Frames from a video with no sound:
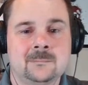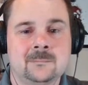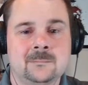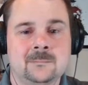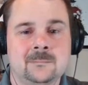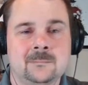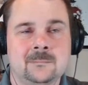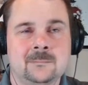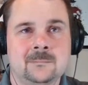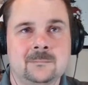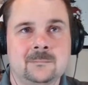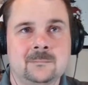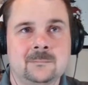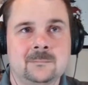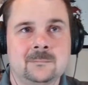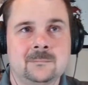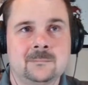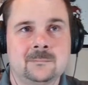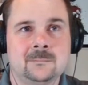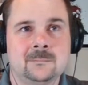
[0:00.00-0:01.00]

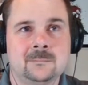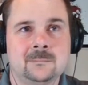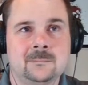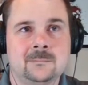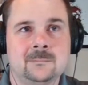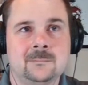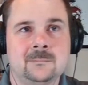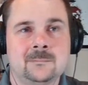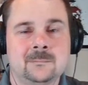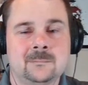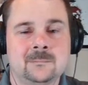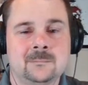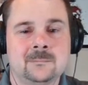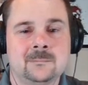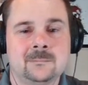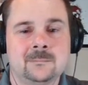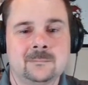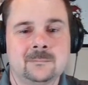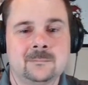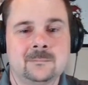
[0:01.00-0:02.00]

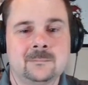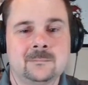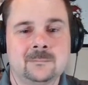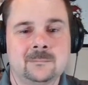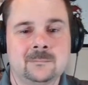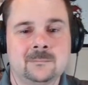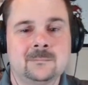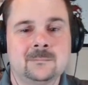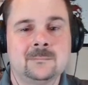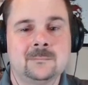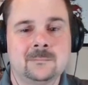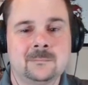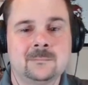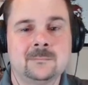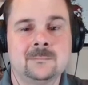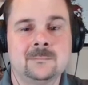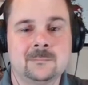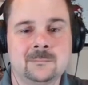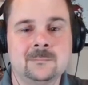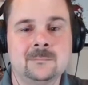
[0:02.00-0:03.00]

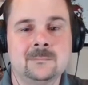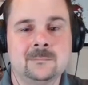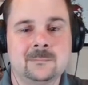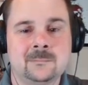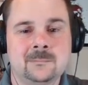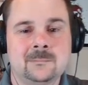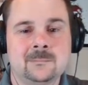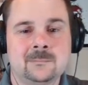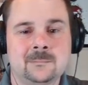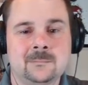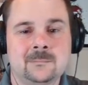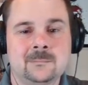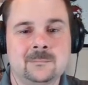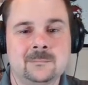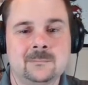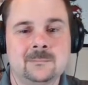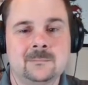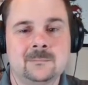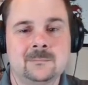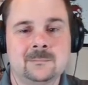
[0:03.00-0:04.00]

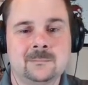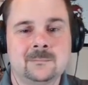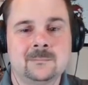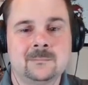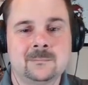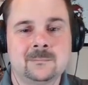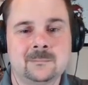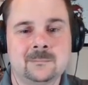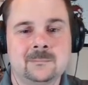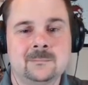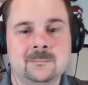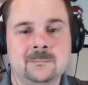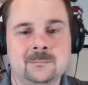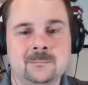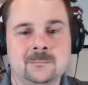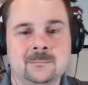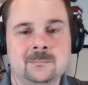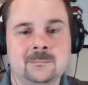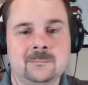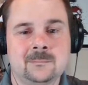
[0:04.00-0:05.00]

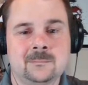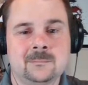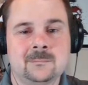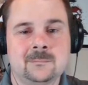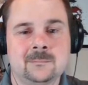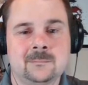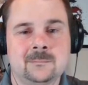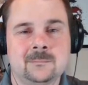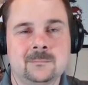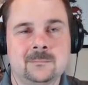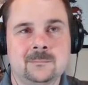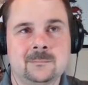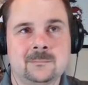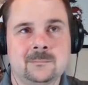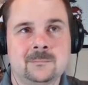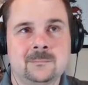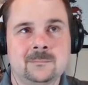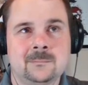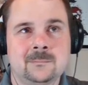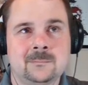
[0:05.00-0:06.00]

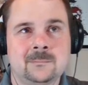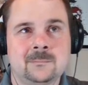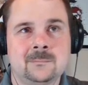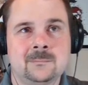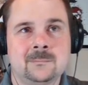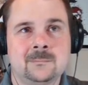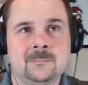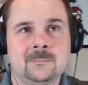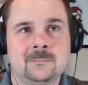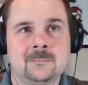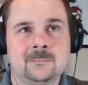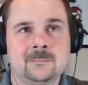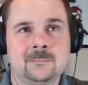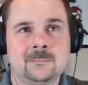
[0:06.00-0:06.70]
(not speaking)